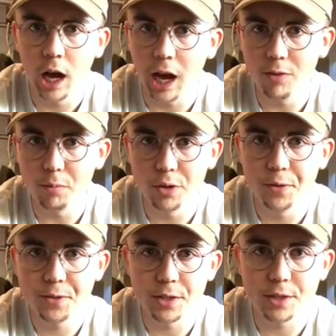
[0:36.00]
I've
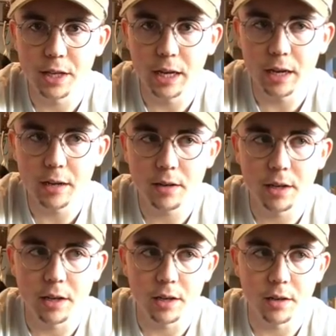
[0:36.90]
improved since then,
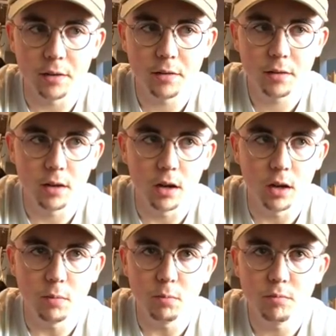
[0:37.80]
and
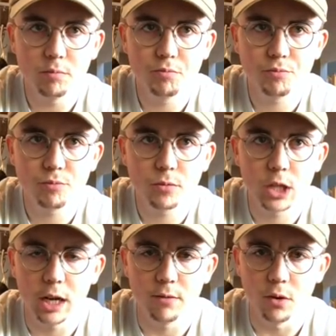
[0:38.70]

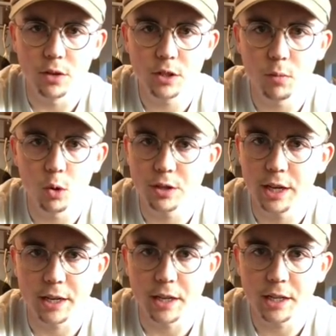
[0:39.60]
I've learned some more
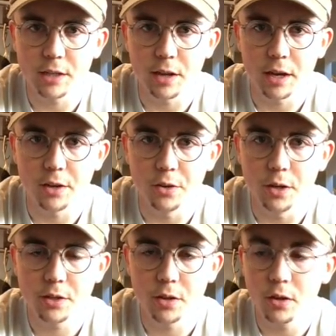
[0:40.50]
techniques on how to do
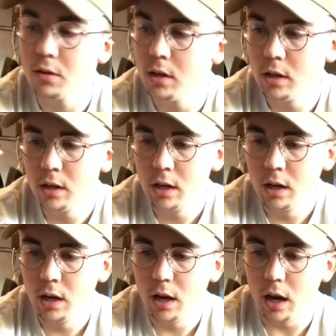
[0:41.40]
it. So
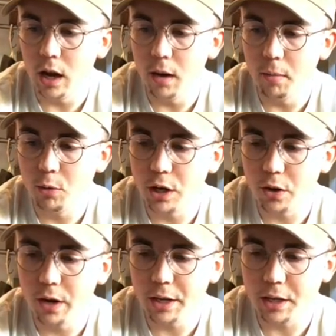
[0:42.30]
I'm gonna
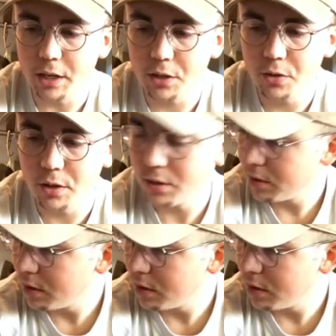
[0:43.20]
go ahead and get to it.